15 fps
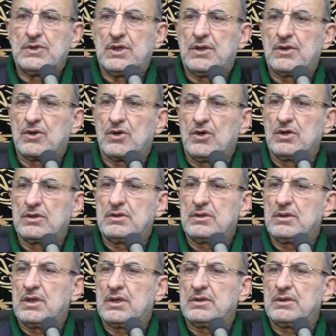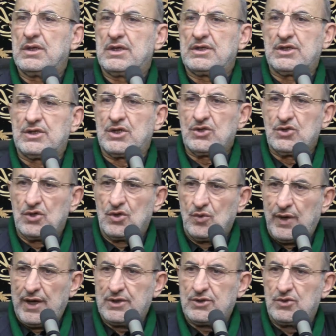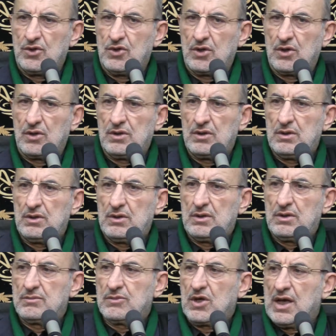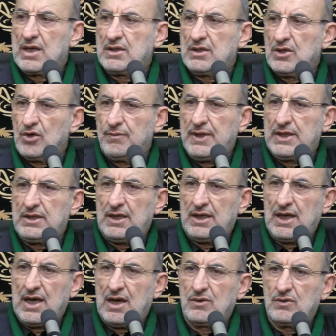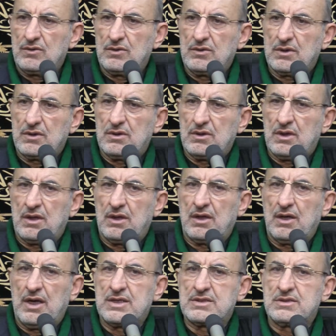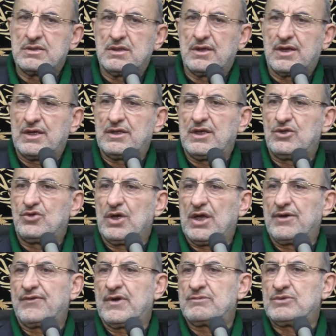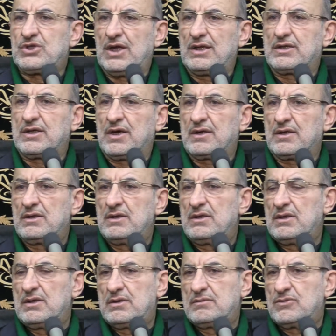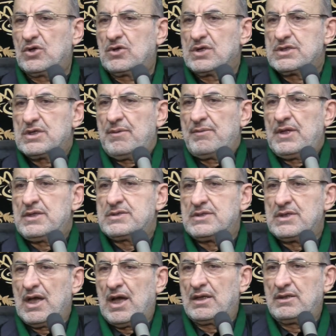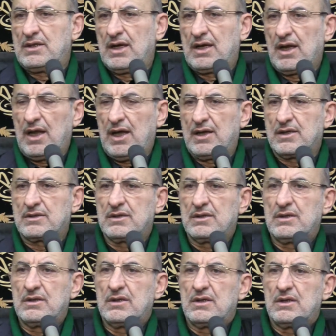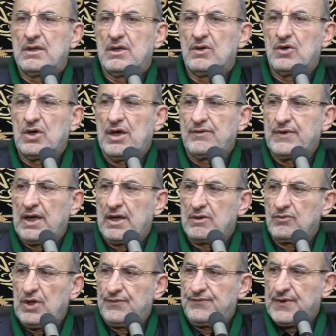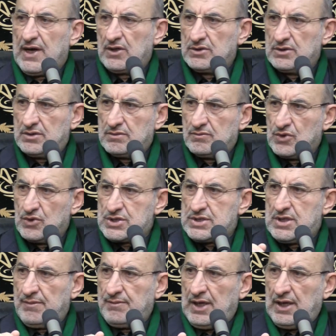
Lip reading: road, and he didn't know where to go because nobody now is ready to give him shelter, because Ibn Ziyad declared, whoever we found Muslim in